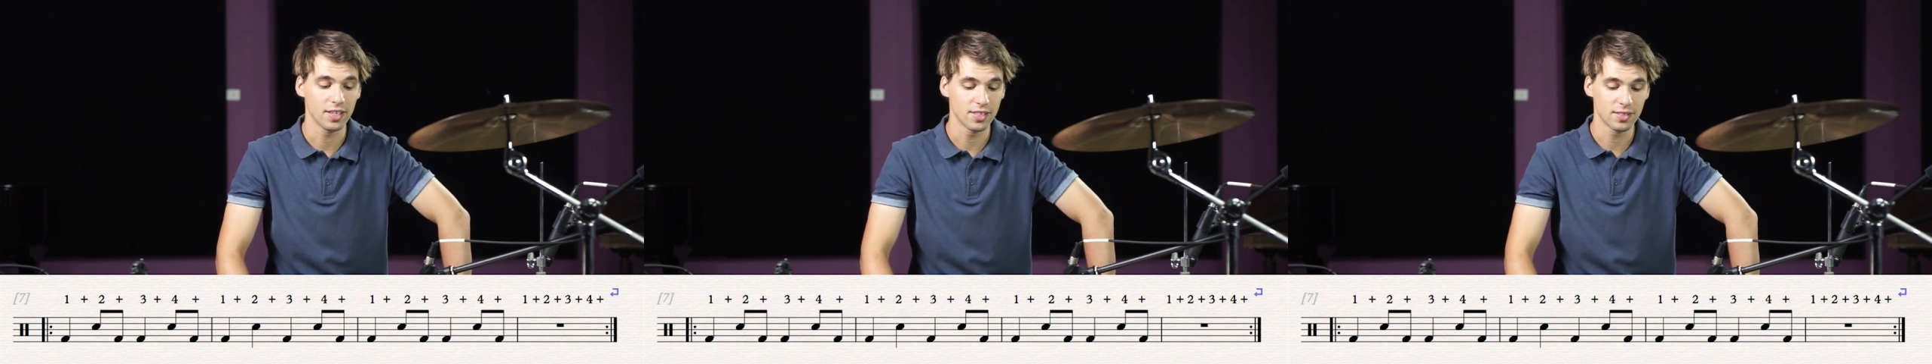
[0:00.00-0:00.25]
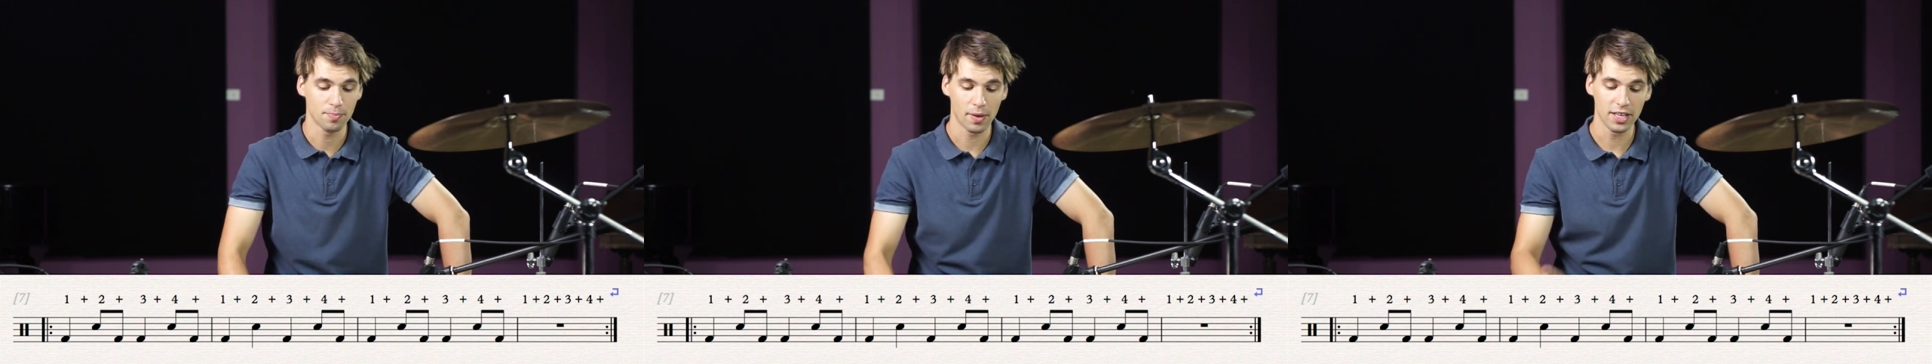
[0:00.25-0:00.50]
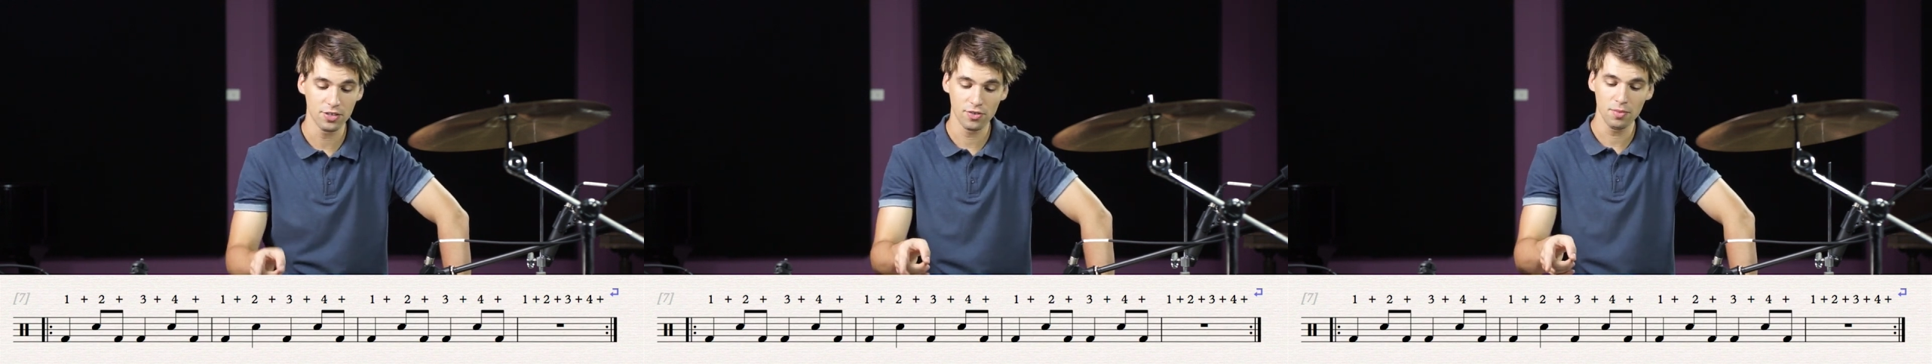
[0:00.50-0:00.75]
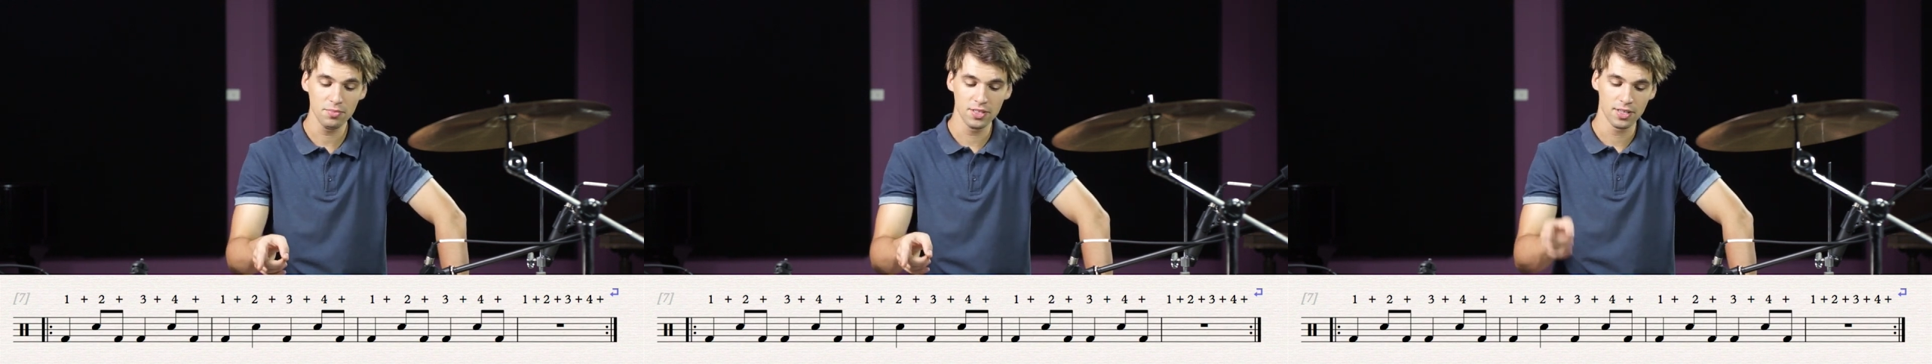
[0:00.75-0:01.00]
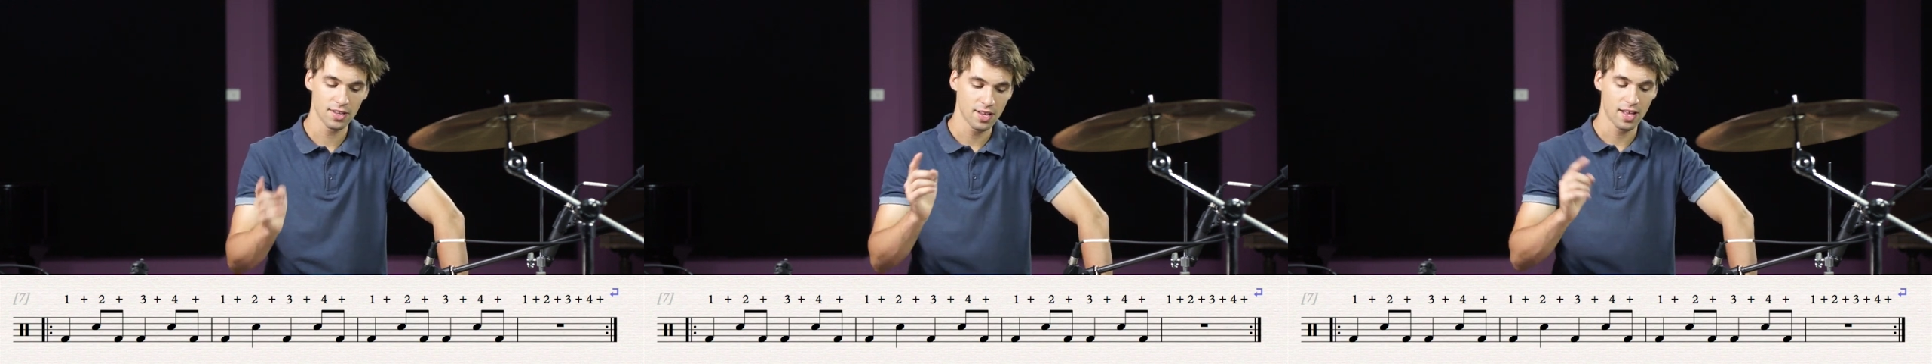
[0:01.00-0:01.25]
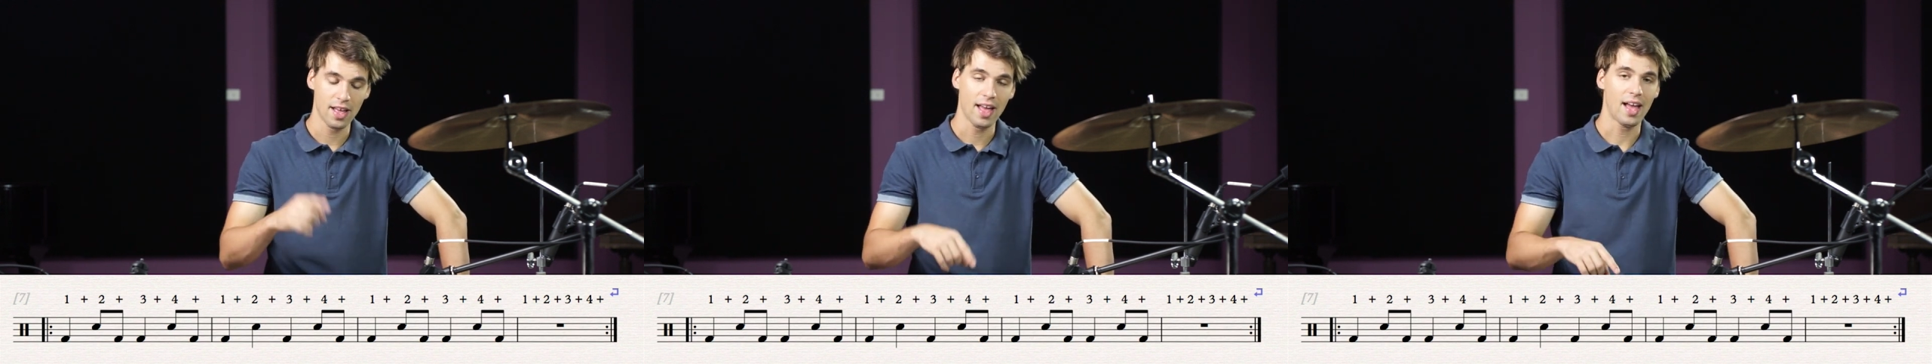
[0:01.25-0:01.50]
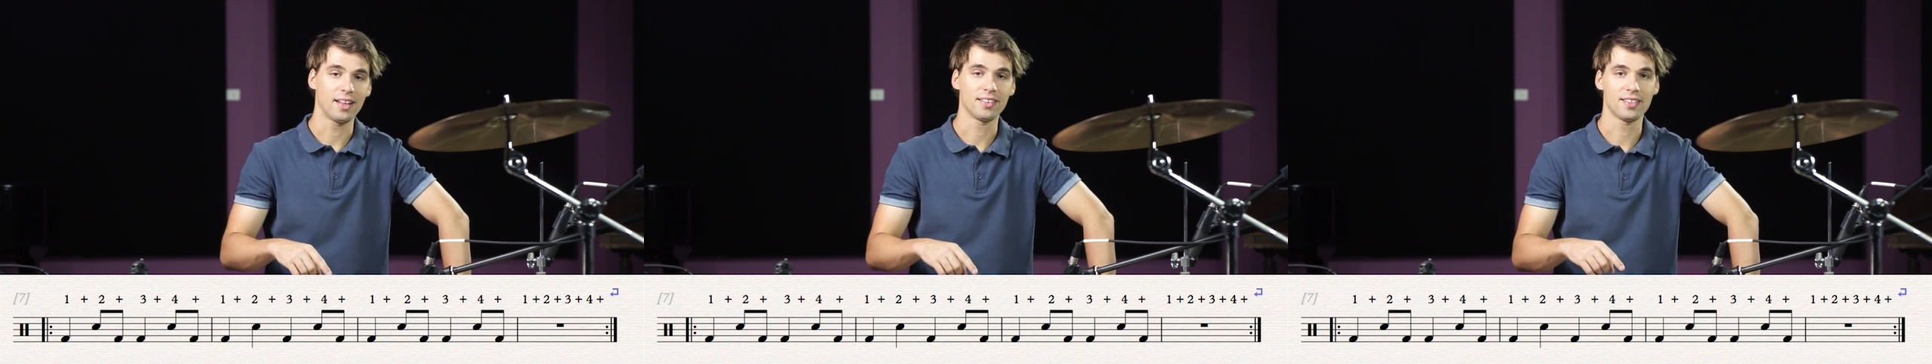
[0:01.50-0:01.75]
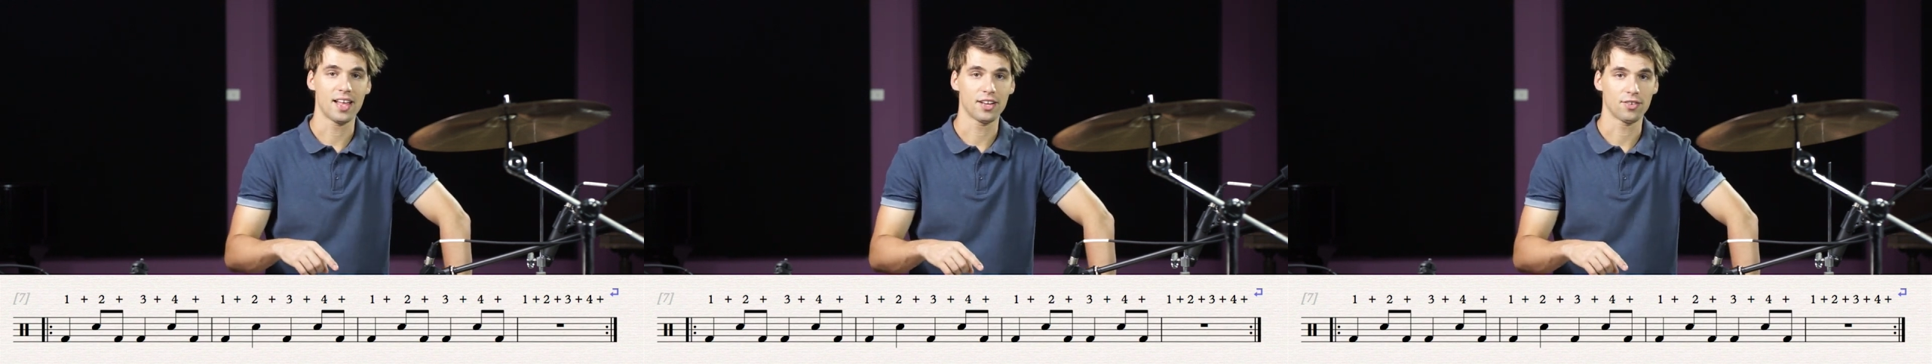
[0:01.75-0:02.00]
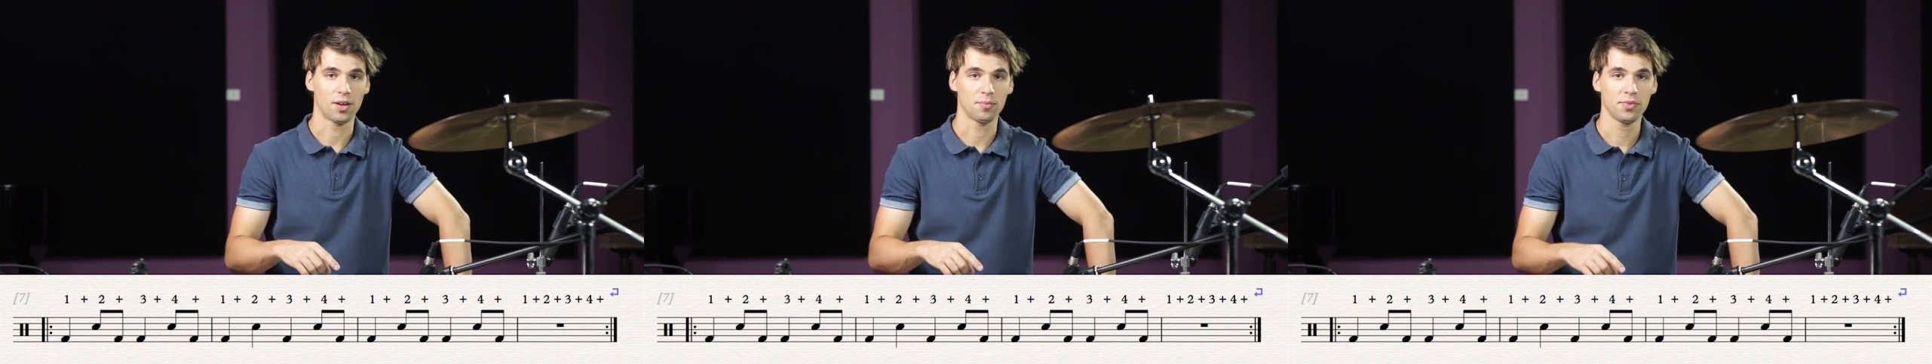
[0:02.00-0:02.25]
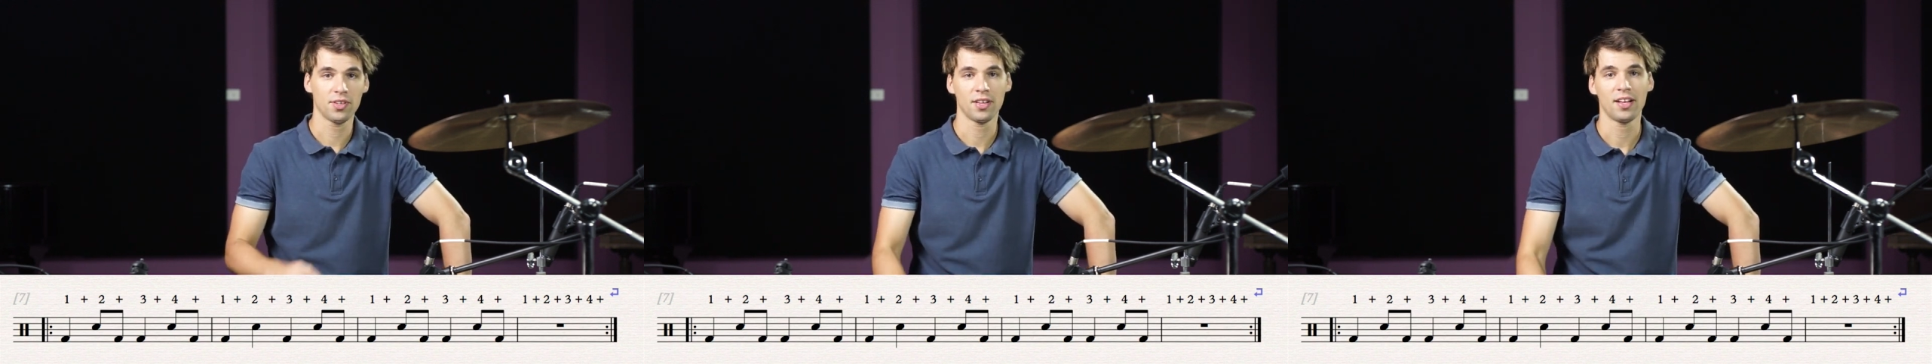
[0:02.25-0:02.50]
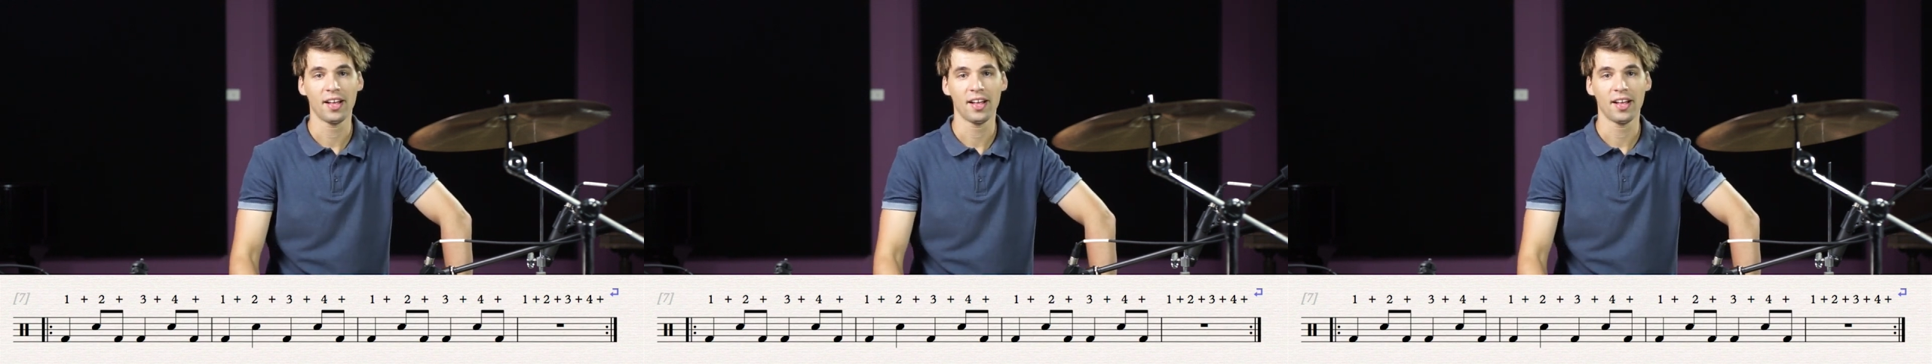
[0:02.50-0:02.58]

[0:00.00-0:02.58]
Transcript: is bass drums and snare drums.